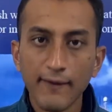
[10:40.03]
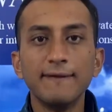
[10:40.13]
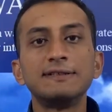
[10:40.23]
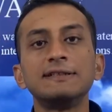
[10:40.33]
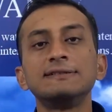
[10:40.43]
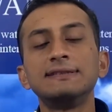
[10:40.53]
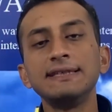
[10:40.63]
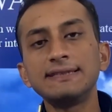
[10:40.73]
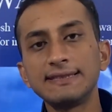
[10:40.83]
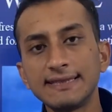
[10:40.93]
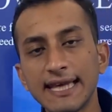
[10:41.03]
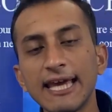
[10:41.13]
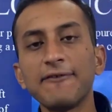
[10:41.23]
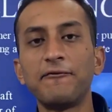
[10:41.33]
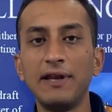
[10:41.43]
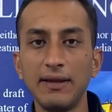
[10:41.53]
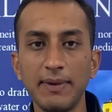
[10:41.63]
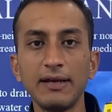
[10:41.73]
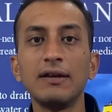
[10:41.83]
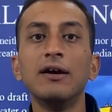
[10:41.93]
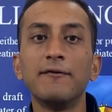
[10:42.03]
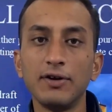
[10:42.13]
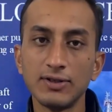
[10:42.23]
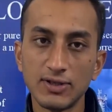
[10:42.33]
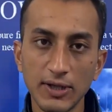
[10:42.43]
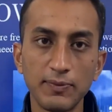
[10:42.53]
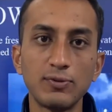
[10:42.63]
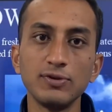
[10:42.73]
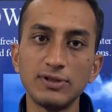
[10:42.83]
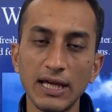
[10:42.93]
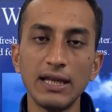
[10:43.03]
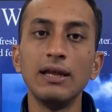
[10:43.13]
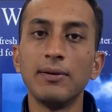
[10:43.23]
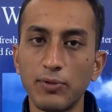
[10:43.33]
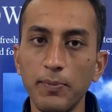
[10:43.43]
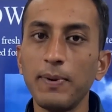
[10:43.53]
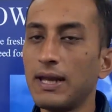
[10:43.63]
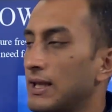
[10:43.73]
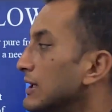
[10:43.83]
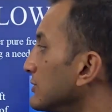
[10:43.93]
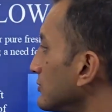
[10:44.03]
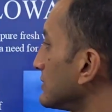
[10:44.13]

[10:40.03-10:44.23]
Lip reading: which is the safe limit for ship to sail properly. So